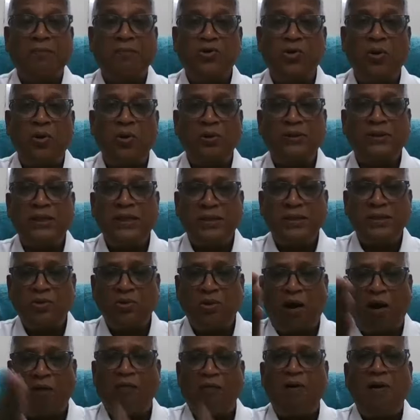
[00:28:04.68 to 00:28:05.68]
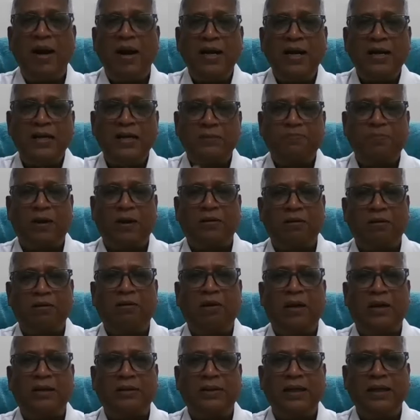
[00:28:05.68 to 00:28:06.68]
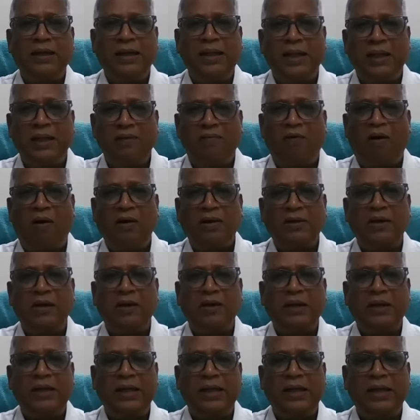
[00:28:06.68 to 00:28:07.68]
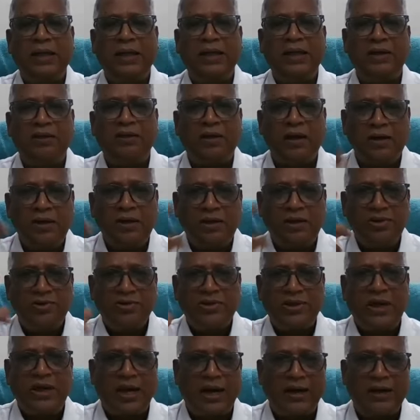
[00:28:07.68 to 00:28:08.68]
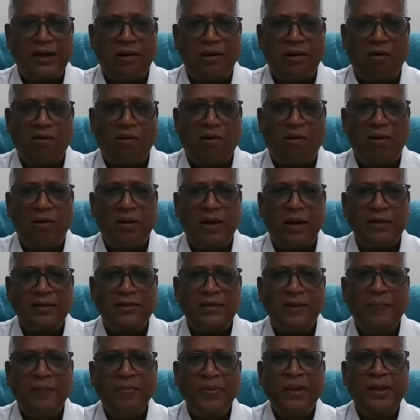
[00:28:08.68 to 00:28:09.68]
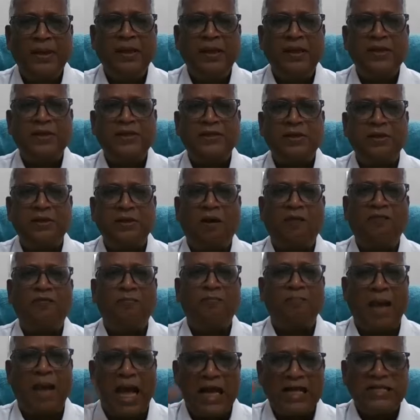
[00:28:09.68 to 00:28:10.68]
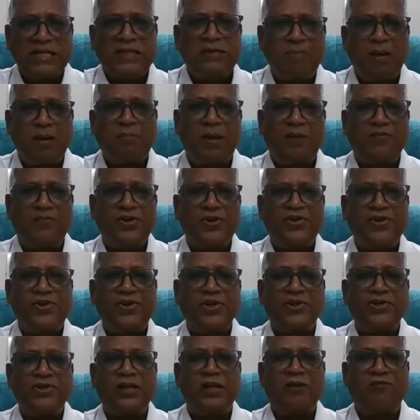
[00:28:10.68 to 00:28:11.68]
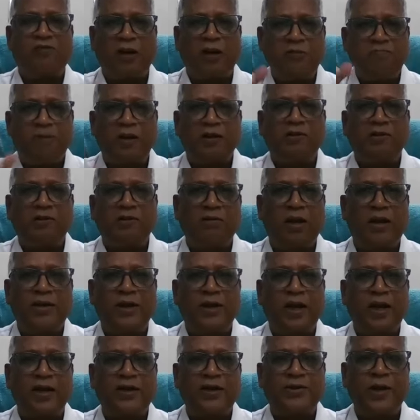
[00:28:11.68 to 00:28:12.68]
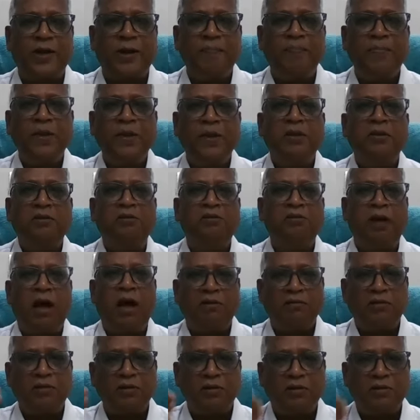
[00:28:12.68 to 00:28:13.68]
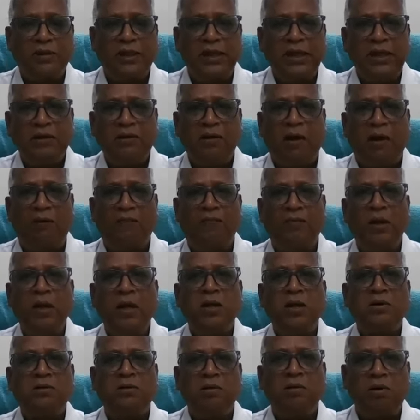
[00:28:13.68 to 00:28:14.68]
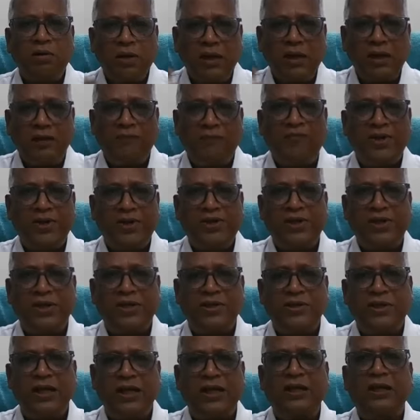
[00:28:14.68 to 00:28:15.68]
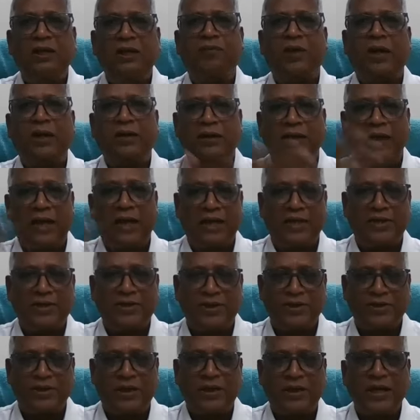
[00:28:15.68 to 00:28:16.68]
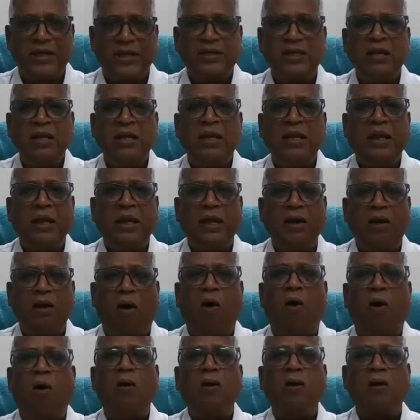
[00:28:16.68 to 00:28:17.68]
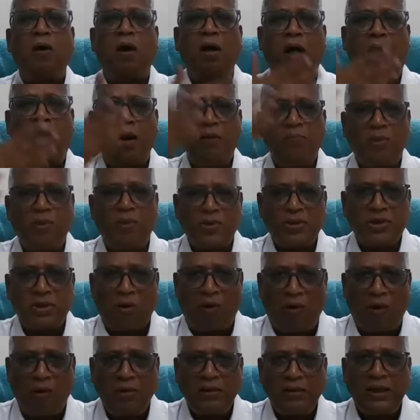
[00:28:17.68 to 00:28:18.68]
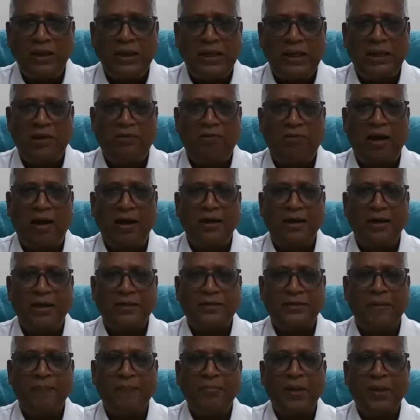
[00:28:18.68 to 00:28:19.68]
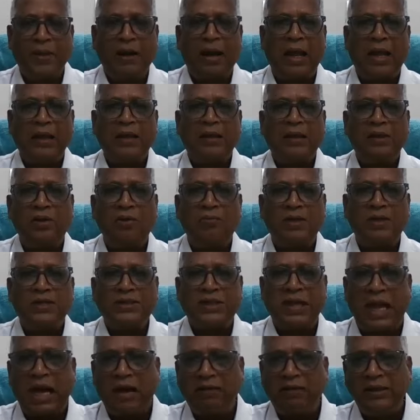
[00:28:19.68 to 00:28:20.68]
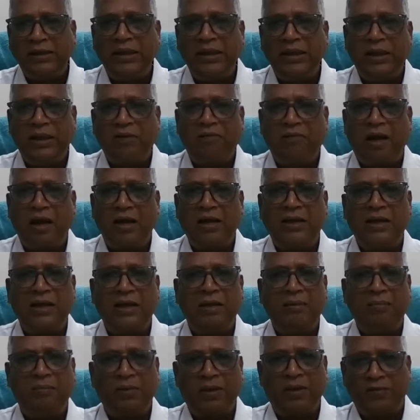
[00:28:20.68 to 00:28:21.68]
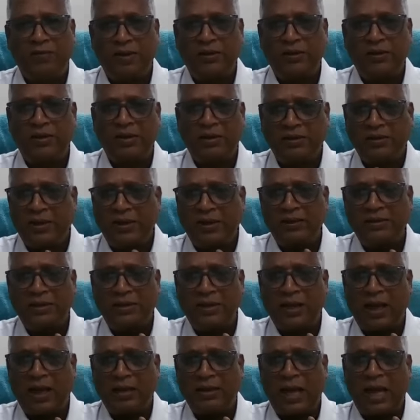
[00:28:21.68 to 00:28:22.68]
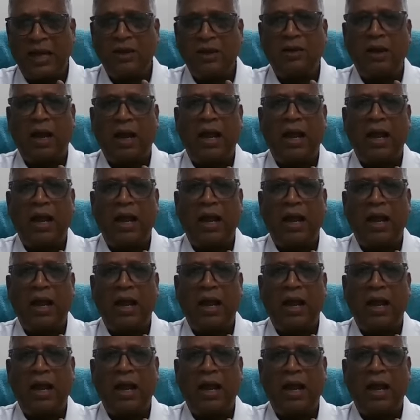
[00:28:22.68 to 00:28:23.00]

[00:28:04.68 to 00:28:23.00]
to avoid this particular thing, he introduced an idea called as, instead of maximum efficiency in one particular direction, you have to think of total efficiency in different directions. That is, in almost all the equalities, like you must have the equality between I